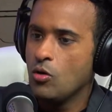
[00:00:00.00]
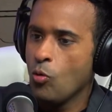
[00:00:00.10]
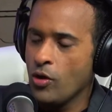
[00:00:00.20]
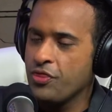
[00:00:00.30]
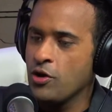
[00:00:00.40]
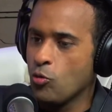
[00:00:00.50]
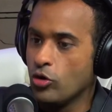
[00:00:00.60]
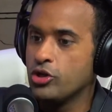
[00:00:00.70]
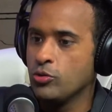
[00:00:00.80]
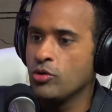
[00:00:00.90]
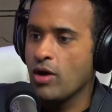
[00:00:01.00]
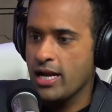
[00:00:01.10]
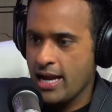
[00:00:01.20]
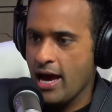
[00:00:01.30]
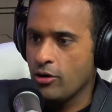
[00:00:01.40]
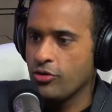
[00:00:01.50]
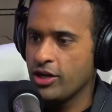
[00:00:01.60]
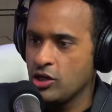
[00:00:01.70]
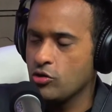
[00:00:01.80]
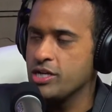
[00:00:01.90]
One thing we're doing right now that
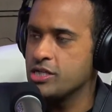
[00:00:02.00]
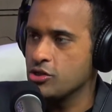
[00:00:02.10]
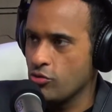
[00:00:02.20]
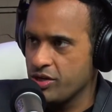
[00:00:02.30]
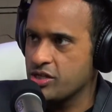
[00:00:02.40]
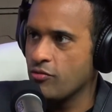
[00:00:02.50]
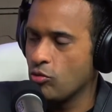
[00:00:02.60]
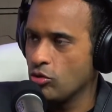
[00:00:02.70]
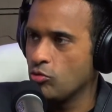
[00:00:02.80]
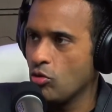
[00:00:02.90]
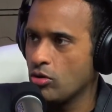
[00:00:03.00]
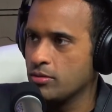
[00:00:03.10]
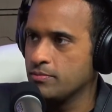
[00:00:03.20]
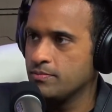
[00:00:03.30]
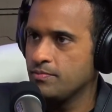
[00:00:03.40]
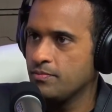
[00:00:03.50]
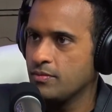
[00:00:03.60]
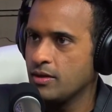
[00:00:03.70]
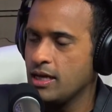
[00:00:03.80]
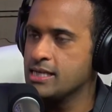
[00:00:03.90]
increases the risk of world war
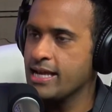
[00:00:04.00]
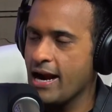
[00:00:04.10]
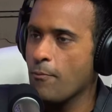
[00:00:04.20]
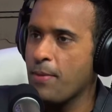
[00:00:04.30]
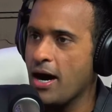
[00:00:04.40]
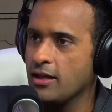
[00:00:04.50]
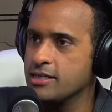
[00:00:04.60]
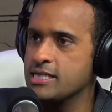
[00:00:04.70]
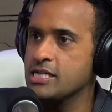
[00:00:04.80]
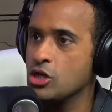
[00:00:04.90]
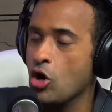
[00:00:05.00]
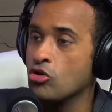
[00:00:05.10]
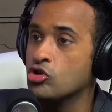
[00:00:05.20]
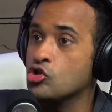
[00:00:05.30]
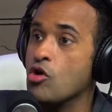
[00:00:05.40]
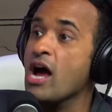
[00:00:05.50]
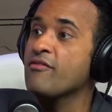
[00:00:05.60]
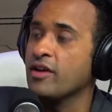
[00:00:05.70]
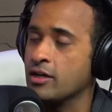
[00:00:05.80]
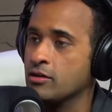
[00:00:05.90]
is that our policies are
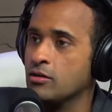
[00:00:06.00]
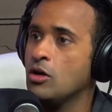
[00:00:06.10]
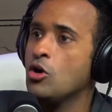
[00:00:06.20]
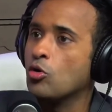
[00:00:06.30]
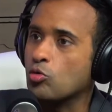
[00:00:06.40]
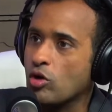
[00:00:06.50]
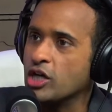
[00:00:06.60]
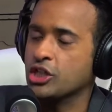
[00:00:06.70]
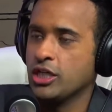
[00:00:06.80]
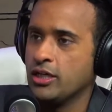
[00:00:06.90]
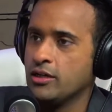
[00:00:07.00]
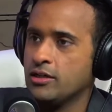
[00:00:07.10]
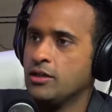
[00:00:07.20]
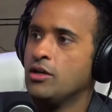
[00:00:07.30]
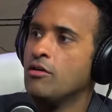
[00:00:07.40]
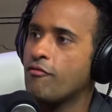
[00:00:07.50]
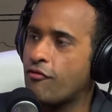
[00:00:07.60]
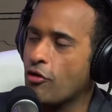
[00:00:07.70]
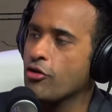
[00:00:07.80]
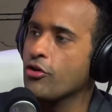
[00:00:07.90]
driving Russia
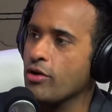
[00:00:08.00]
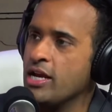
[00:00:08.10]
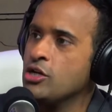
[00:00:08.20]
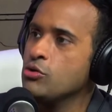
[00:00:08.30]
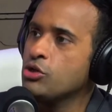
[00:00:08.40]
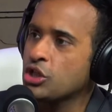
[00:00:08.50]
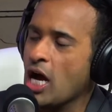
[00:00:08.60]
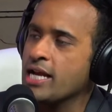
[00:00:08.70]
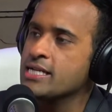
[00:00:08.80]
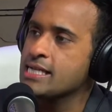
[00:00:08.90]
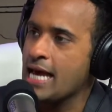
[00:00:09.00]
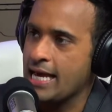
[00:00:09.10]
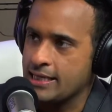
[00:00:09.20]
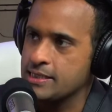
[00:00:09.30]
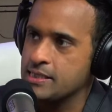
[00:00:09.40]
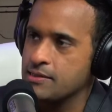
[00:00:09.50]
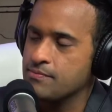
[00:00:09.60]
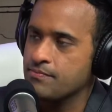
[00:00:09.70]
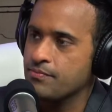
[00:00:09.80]
further into China's hands.